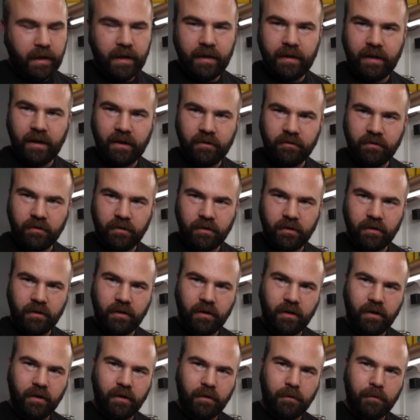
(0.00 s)
It has a
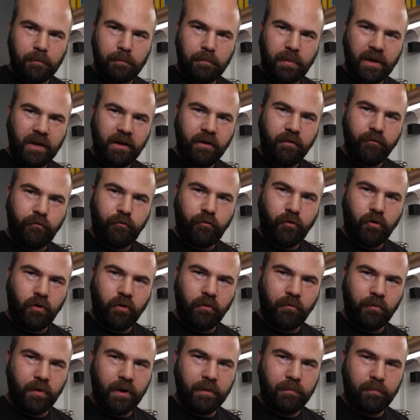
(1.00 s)
uh, Pentium
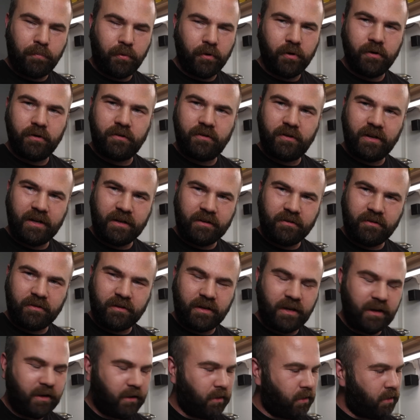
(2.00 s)
four one point six
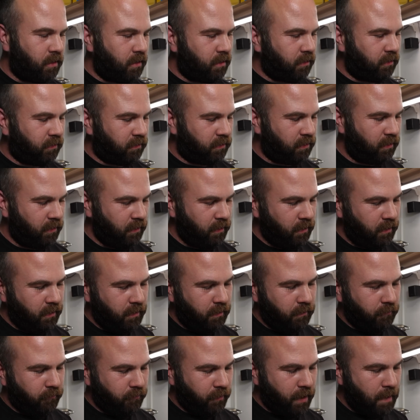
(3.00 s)
gigahertz
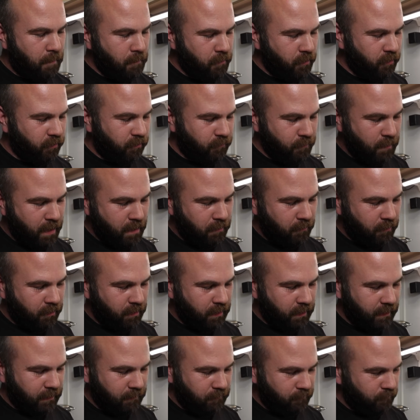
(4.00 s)
Rambus
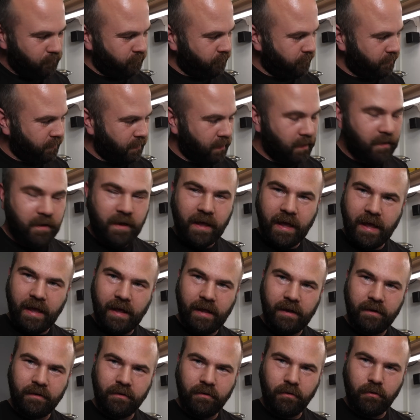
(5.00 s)
memory,
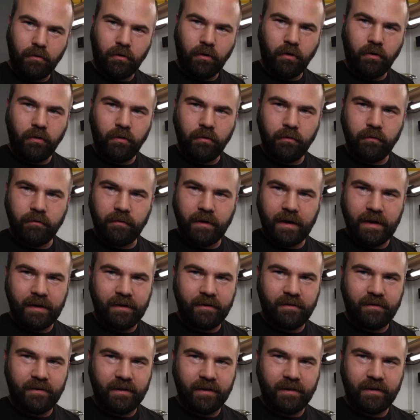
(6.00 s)
and you
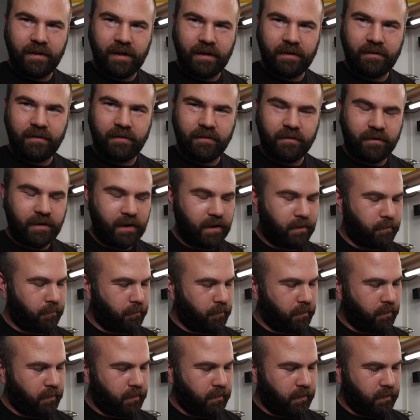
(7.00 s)
already see that
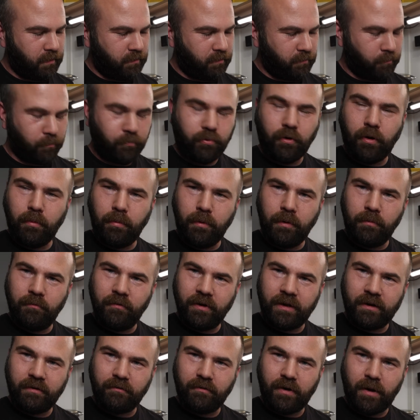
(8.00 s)
there is a problem
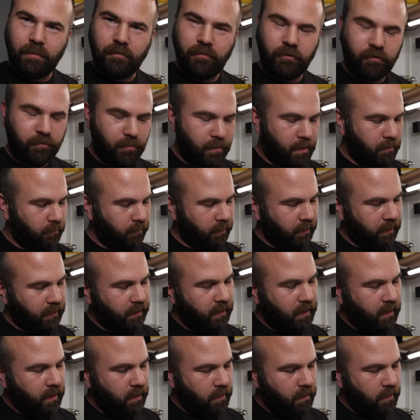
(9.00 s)
with the Rambus memory.